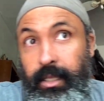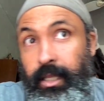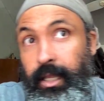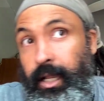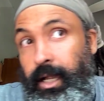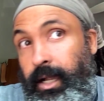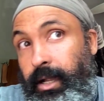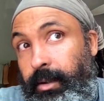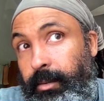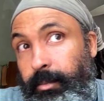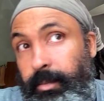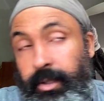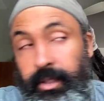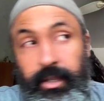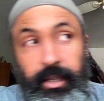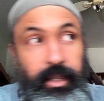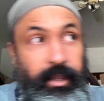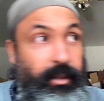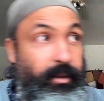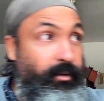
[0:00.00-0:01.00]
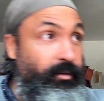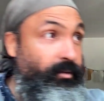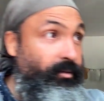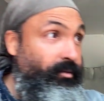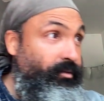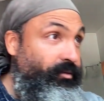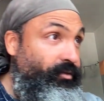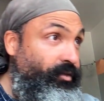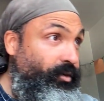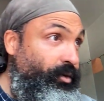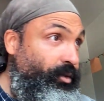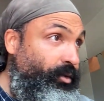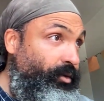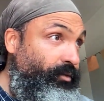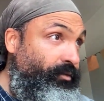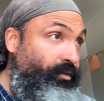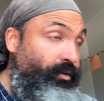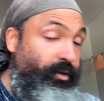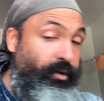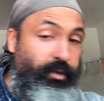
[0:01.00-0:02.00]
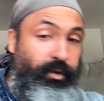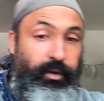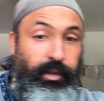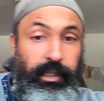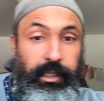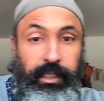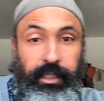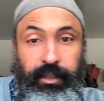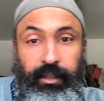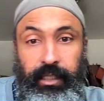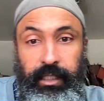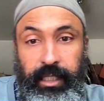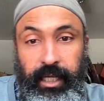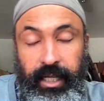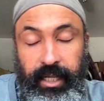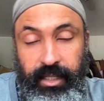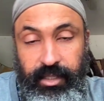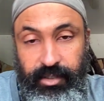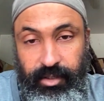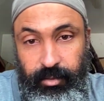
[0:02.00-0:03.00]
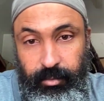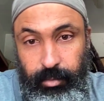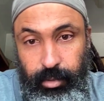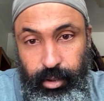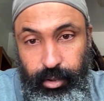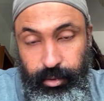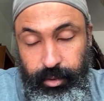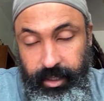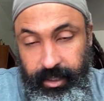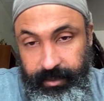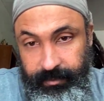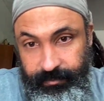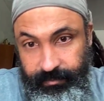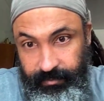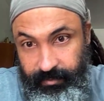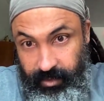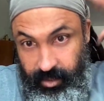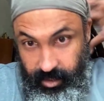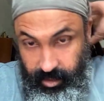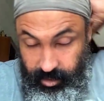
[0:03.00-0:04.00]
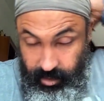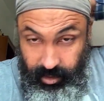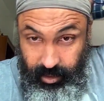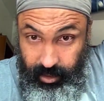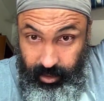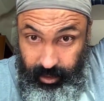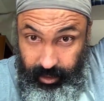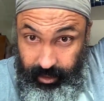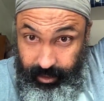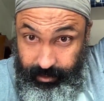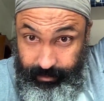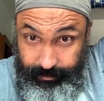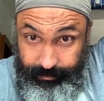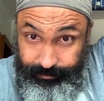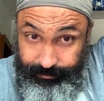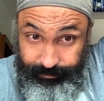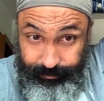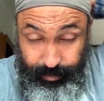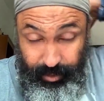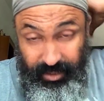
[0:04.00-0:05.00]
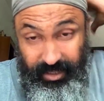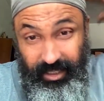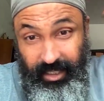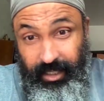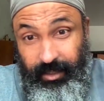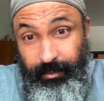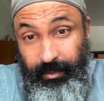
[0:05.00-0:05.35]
But further and further, the lines are blurring, particularly